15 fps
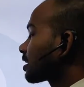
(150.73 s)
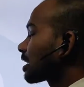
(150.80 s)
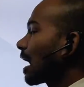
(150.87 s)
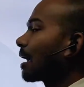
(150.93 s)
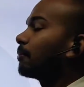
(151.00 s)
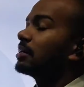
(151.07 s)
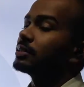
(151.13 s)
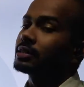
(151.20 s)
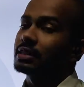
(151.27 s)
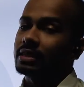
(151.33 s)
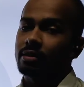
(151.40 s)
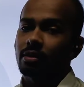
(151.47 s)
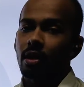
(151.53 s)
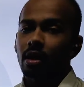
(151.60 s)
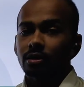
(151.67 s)
climates.
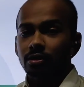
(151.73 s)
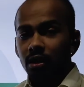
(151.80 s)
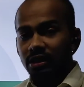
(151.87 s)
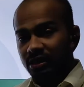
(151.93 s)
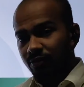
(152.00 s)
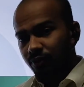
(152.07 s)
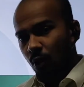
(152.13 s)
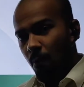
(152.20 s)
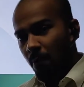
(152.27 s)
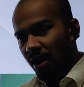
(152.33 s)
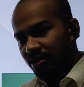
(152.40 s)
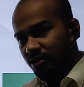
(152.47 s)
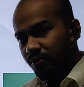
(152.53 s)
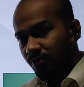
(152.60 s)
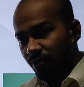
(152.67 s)
See, searching for
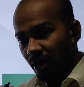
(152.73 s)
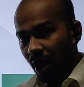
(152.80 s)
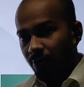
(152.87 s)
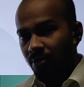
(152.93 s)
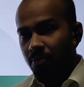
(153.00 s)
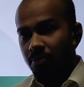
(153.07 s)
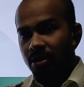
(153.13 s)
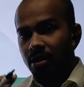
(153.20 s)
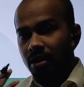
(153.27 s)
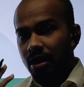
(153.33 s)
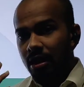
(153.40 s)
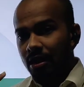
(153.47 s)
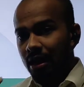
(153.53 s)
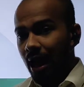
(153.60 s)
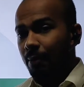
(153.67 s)
much favorable
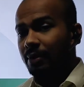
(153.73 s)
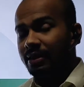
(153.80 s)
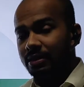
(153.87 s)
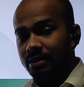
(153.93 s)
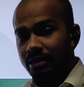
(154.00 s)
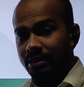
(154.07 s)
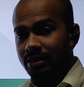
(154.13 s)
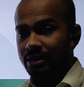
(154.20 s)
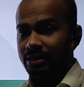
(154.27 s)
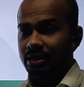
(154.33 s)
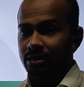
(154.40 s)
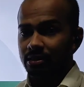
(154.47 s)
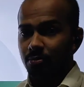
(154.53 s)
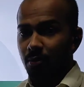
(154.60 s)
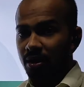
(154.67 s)
climatic
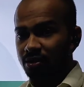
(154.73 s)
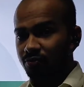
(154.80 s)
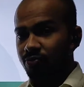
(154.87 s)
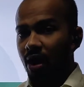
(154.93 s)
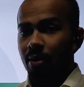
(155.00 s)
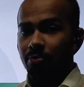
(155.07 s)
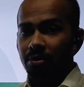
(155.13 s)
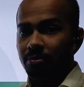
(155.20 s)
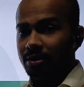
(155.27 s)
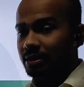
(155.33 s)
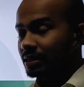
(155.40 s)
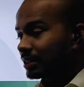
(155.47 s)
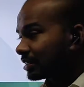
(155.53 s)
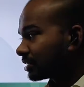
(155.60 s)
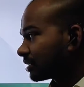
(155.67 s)
conditions, much
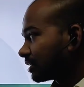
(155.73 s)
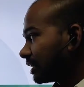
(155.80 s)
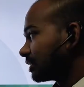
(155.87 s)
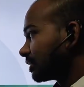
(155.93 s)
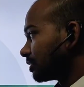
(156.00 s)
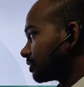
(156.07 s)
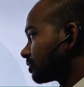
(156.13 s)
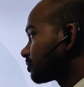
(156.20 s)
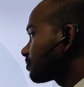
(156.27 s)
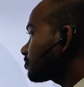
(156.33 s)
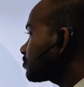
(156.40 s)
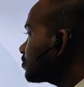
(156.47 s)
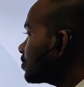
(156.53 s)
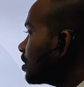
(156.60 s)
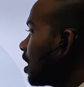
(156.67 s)
favorable seasons.
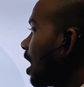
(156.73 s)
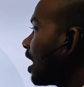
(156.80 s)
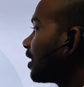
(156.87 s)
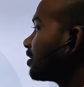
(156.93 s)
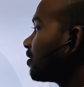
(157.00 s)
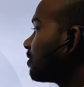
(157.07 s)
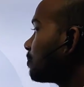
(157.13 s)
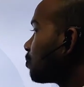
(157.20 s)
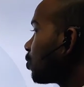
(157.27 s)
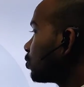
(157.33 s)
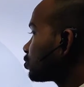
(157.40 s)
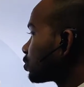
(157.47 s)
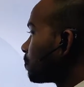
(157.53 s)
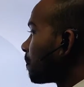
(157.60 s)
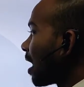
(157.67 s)
And they will
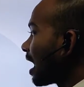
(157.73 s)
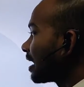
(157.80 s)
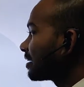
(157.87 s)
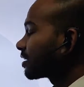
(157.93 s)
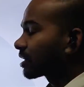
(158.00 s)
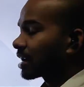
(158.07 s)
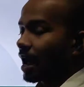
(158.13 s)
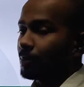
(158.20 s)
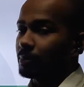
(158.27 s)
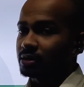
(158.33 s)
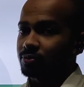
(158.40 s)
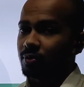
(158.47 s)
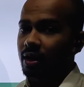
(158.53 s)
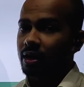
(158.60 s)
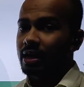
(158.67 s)
move to milder
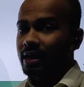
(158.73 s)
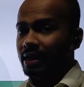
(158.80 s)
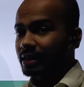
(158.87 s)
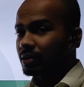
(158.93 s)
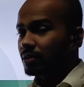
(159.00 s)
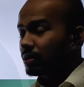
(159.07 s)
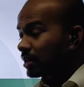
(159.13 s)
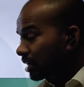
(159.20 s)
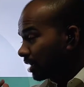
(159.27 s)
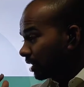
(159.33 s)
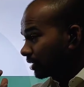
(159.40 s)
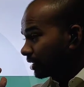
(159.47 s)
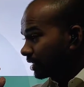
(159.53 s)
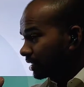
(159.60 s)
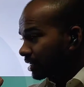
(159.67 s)
climates where
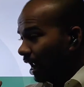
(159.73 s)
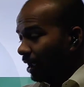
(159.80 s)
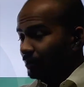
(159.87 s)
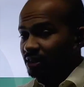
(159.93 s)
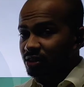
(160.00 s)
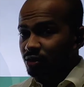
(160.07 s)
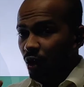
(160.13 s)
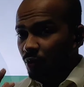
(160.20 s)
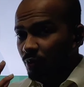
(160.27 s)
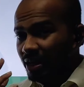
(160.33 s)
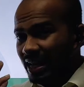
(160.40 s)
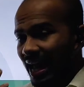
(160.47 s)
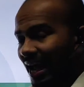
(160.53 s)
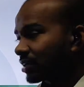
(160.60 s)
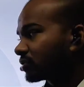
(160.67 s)
the climate is not
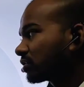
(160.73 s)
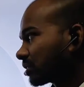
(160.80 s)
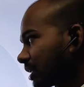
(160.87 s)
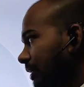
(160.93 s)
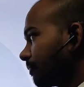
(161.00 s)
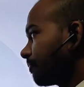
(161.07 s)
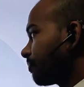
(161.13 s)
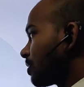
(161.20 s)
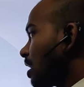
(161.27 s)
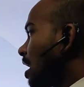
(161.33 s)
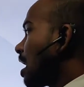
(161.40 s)
very extreme